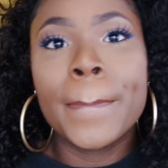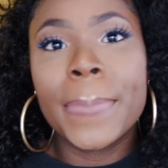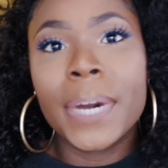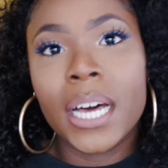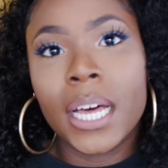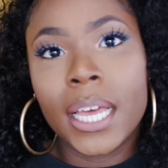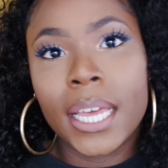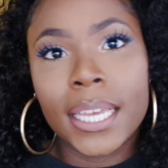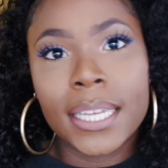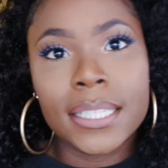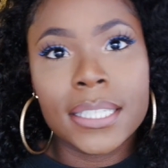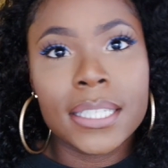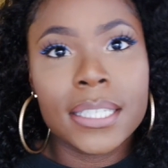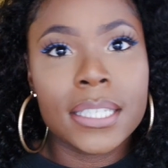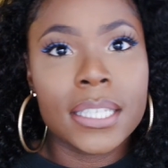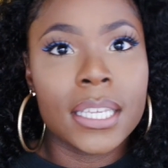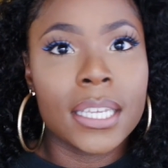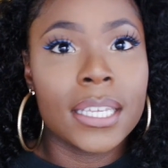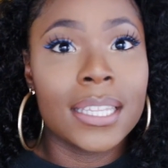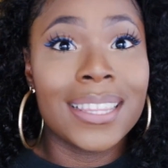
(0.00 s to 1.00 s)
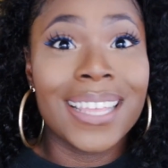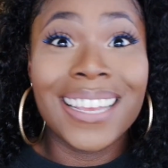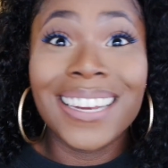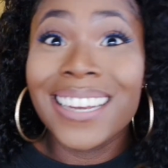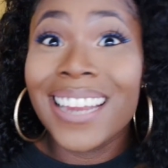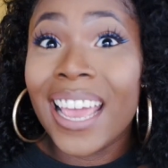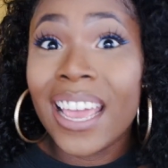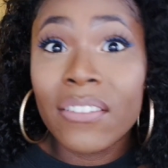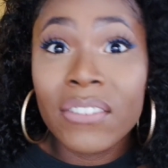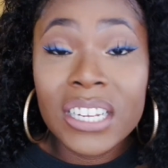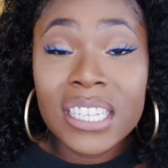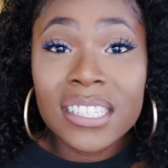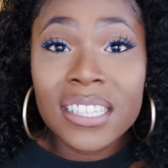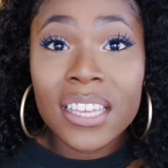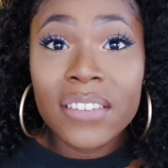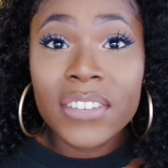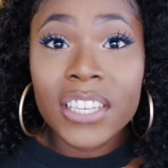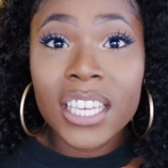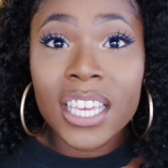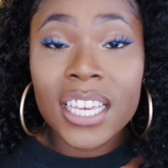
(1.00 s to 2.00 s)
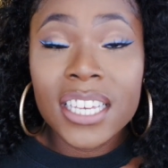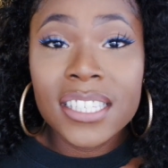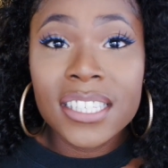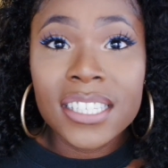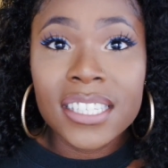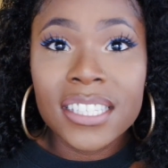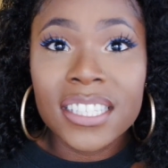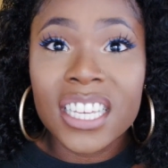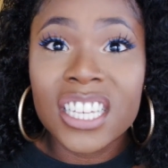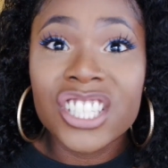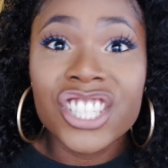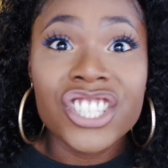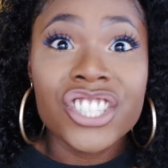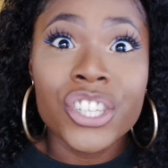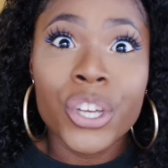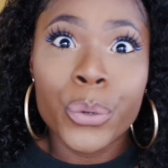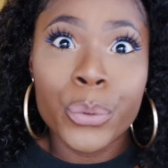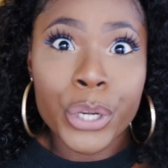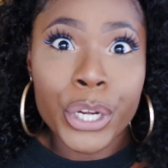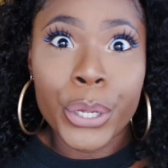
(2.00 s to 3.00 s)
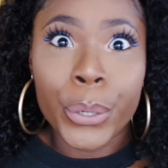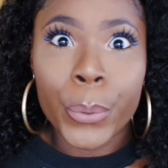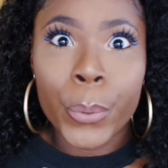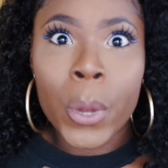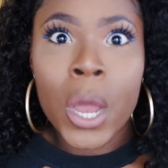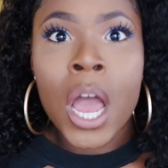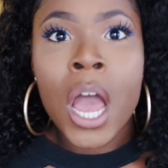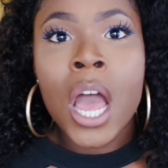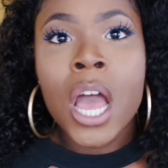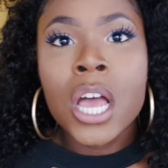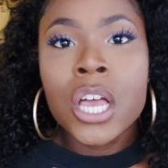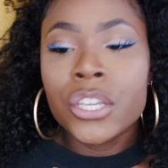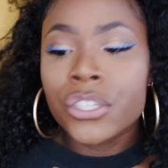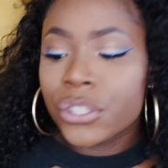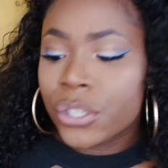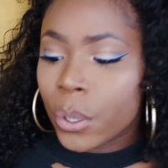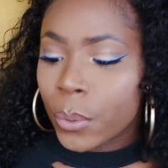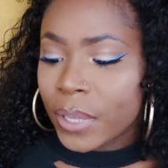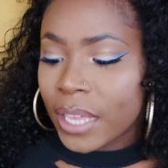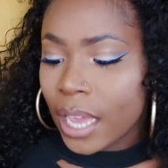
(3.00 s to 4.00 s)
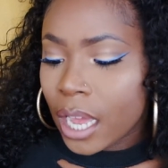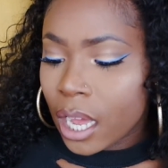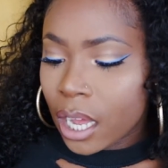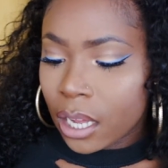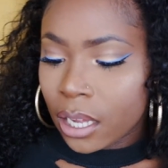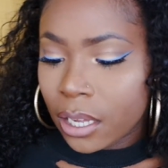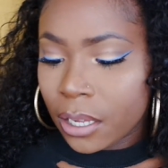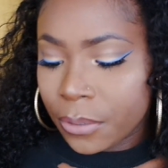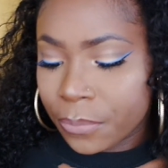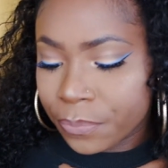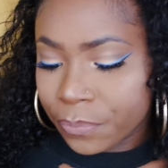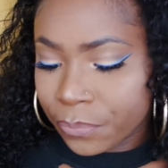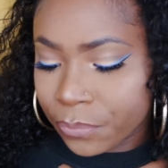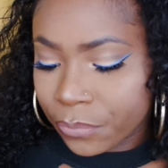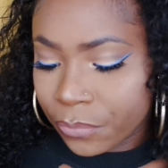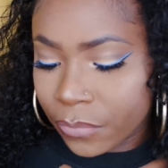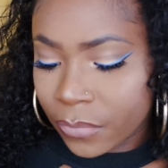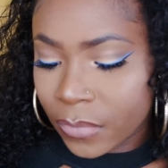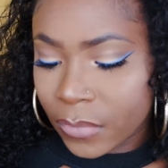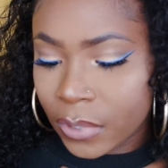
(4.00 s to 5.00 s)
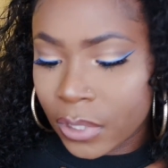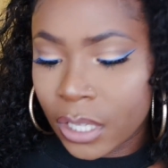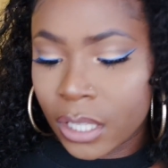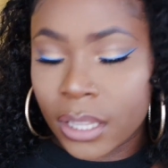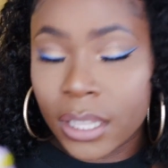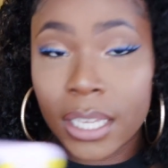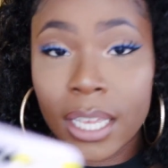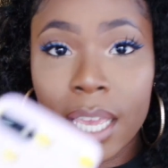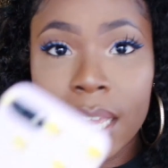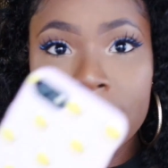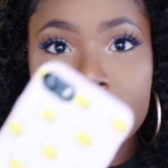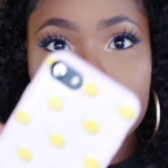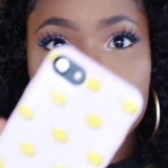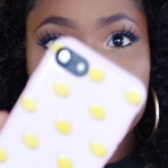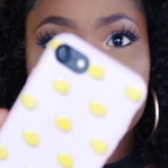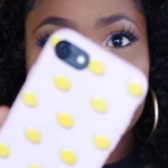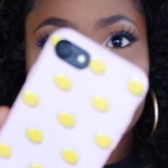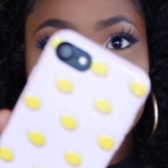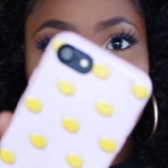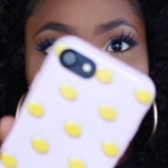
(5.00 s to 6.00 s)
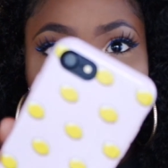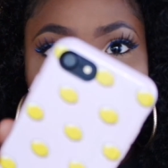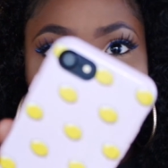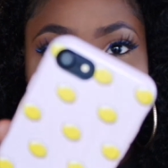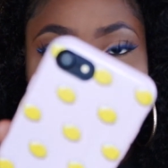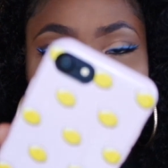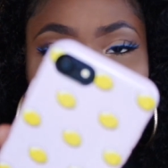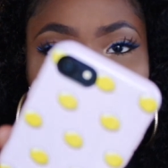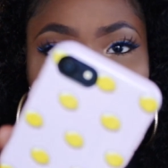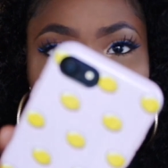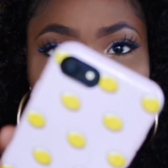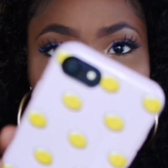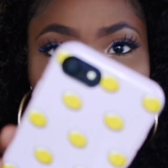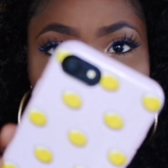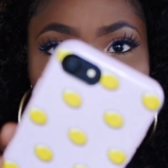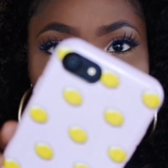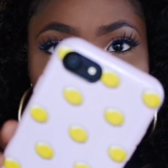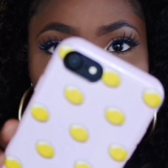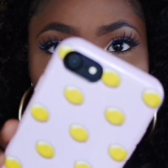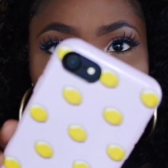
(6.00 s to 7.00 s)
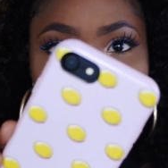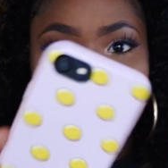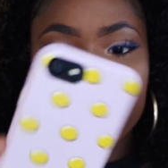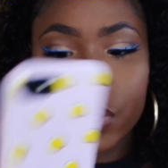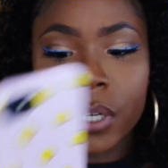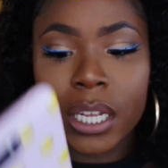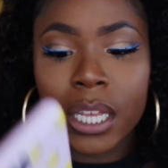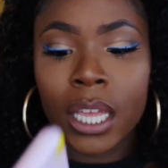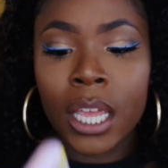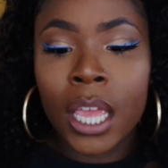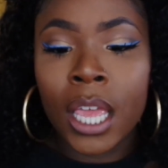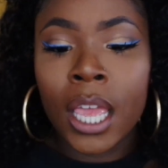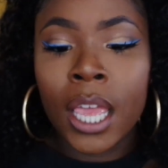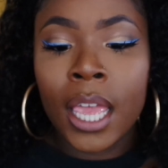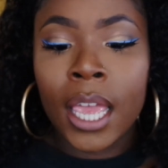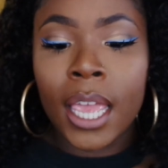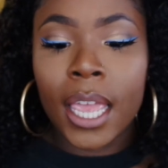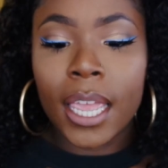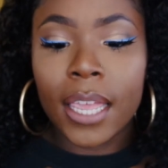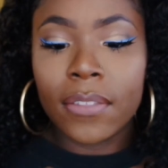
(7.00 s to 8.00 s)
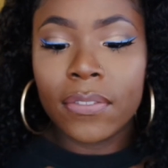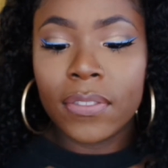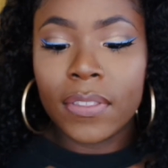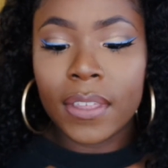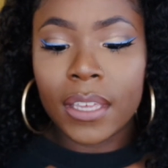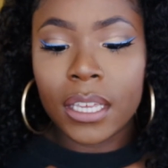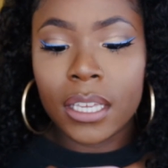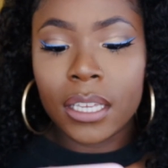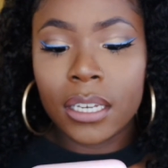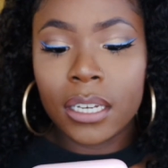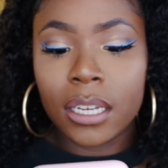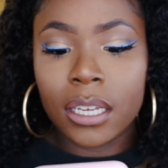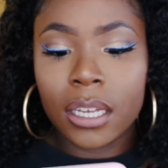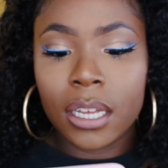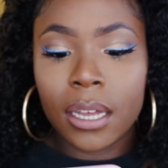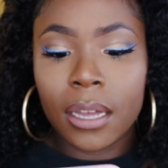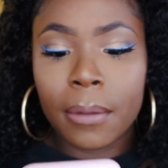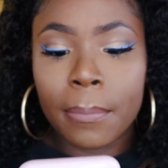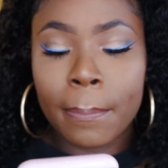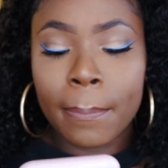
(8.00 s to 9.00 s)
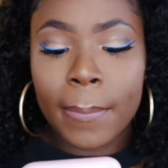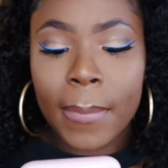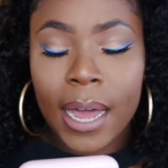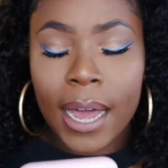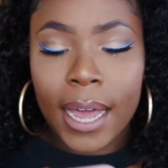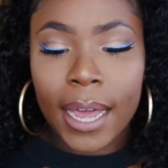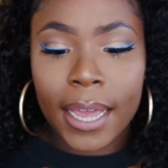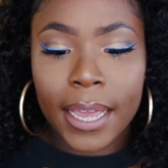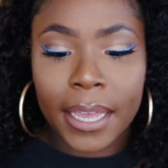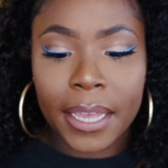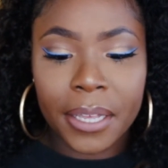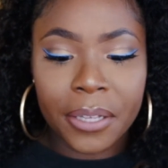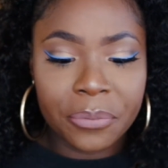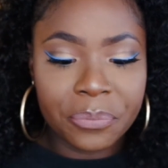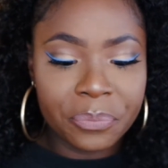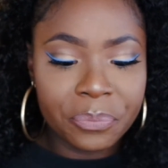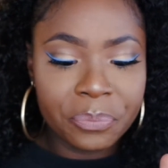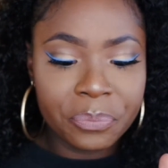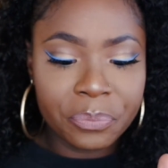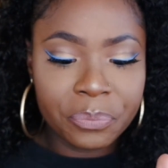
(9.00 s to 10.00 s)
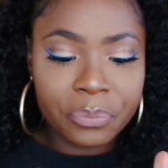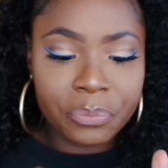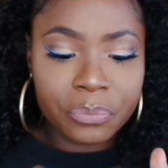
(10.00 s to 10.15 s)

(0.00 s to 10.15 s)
but they didn't have any 7 cases because it's so new. So yeah, the case is from Best Buy and it has lemons on it. And then my